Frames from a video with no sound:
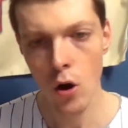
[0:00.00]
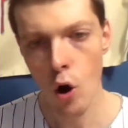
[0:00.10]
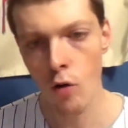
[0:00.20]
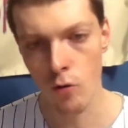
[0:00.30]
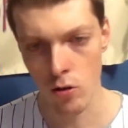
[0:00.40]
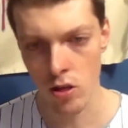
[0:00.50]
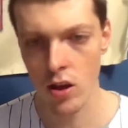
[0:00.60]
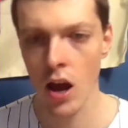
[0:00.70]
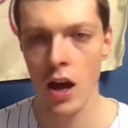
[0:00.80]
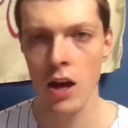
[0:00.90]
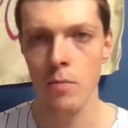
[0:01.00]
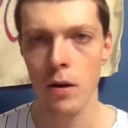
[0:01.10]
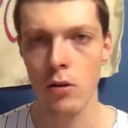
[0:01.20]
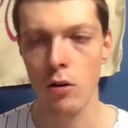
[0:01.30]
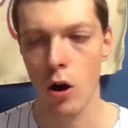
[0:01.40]
over Skype
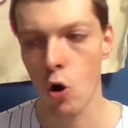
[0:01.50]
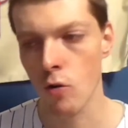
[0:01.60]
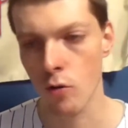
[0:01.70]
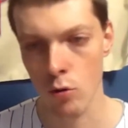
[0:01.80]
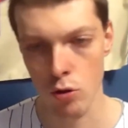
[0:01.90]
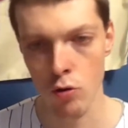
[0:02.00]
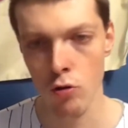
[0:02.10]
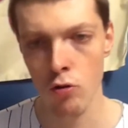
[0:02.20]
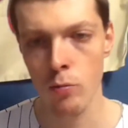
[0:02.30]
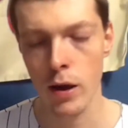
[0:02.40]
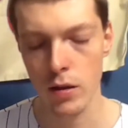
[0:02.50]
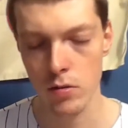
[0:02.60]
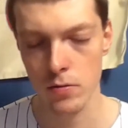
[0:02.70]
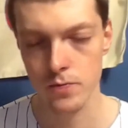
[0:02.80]
and over Zoom and